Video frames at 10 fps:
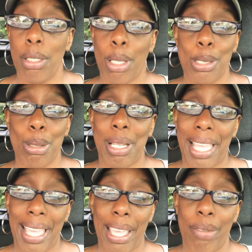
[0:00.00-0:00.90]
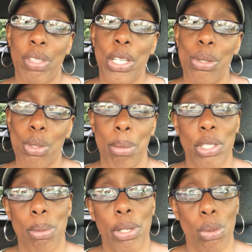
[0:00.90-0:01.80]
Yeah, that's all I have. Thank you so
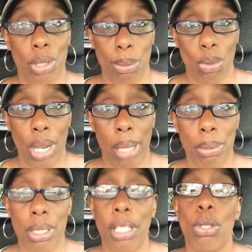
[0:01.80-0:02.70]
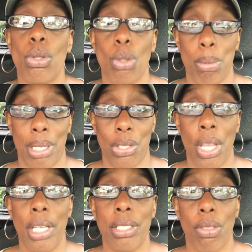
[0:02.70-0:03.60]
much to my newest subscribers. Thank you so much
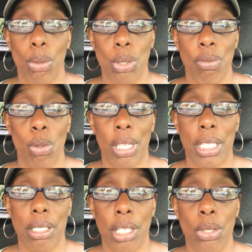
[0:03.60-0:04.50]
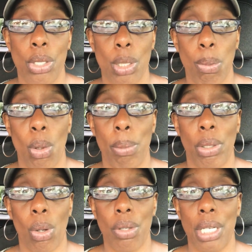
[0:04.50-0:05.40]
to those of you that continue to support me in
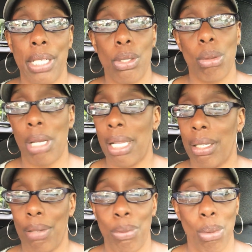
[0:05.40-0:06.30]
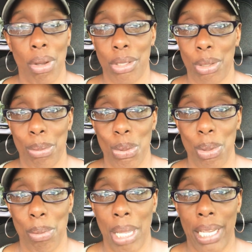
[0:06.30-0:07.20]
all that I do. I love you all to the moon
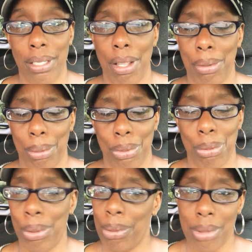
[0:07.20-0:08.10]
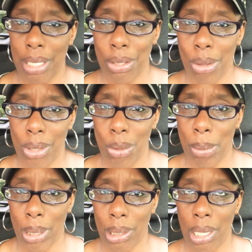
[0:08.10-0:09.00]
and back, and y'all know the drill. There's nothing you can do
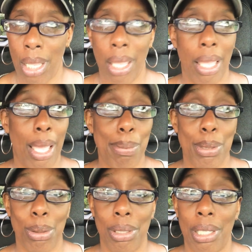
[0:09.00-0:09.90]
about it. Absolutely